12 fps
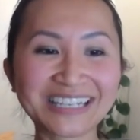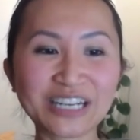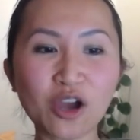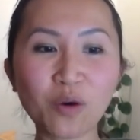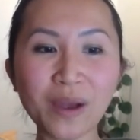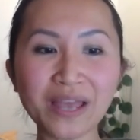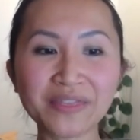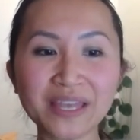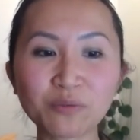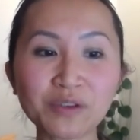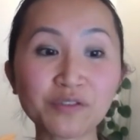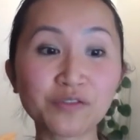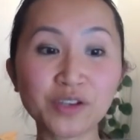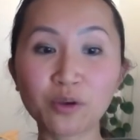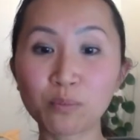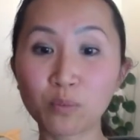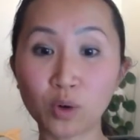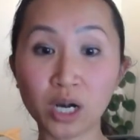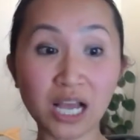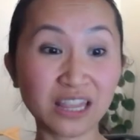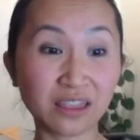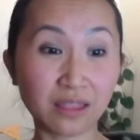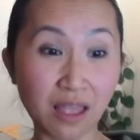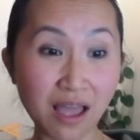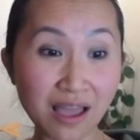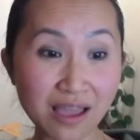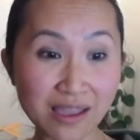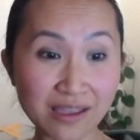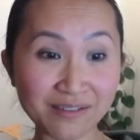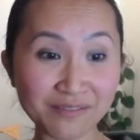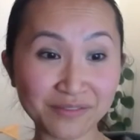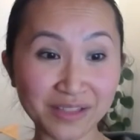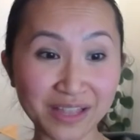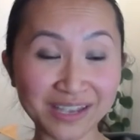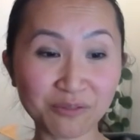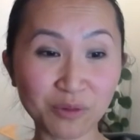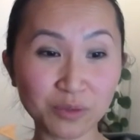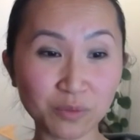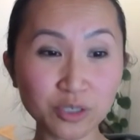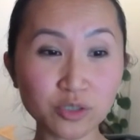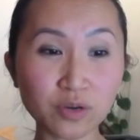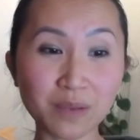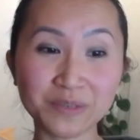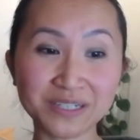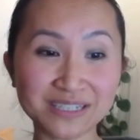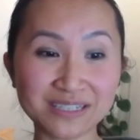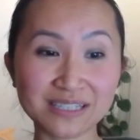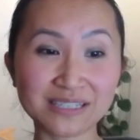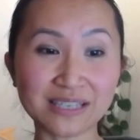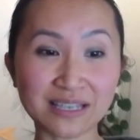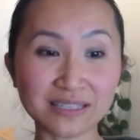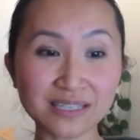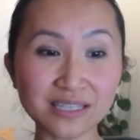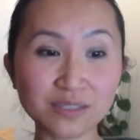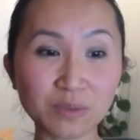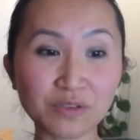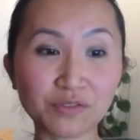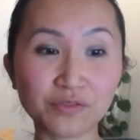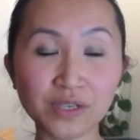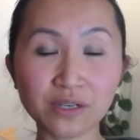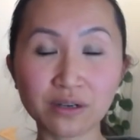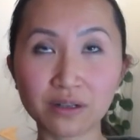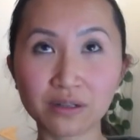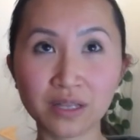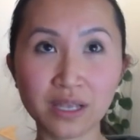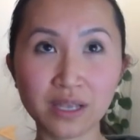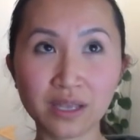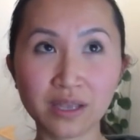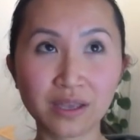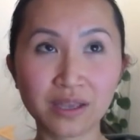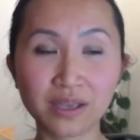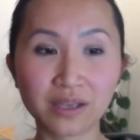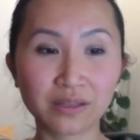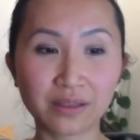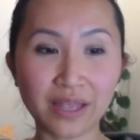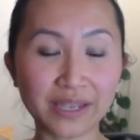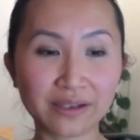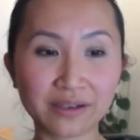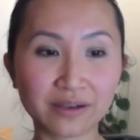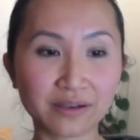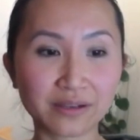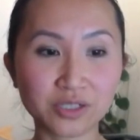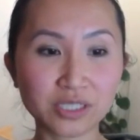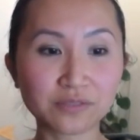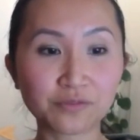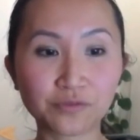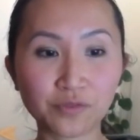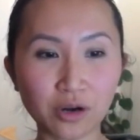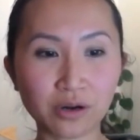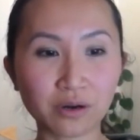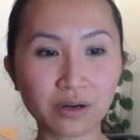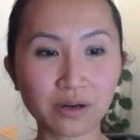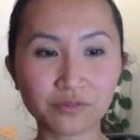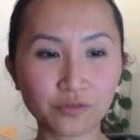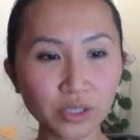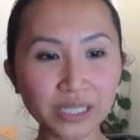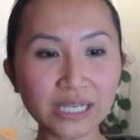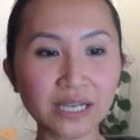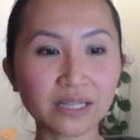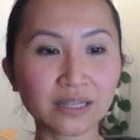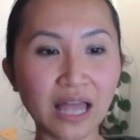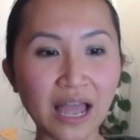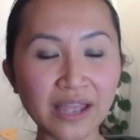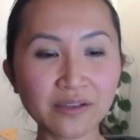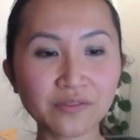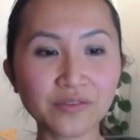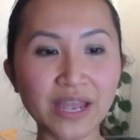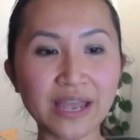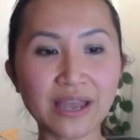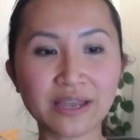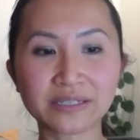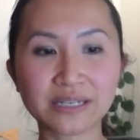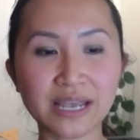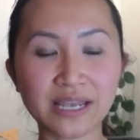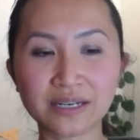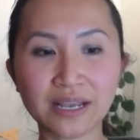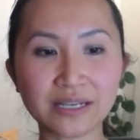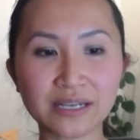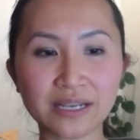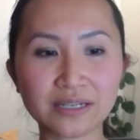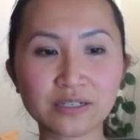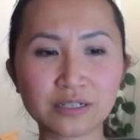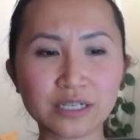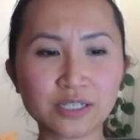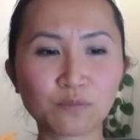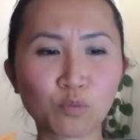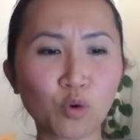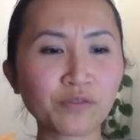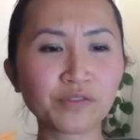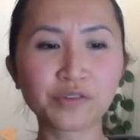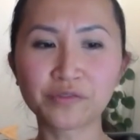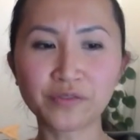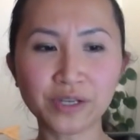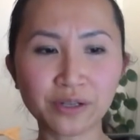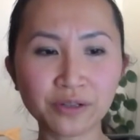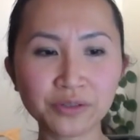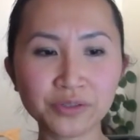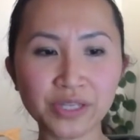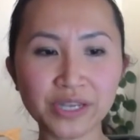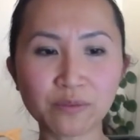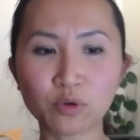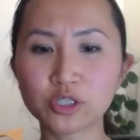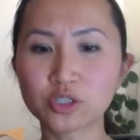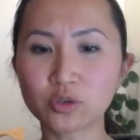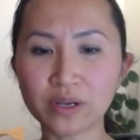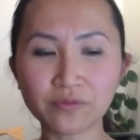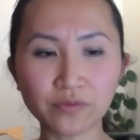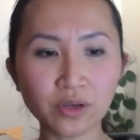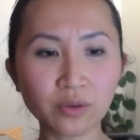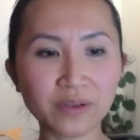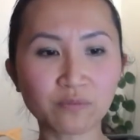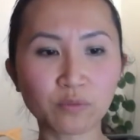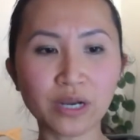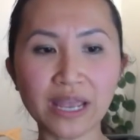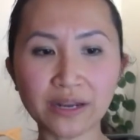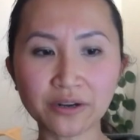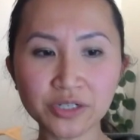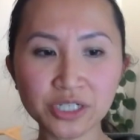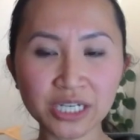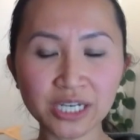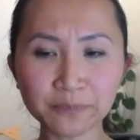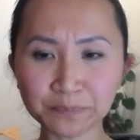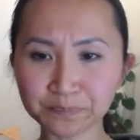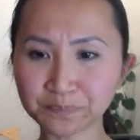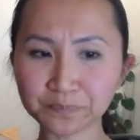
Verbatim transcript: you know, and then we feel more alive. Like when we're dropped into the senses, we feel like just are fully alive and just more fulfilled, like more joyful. We have more energy.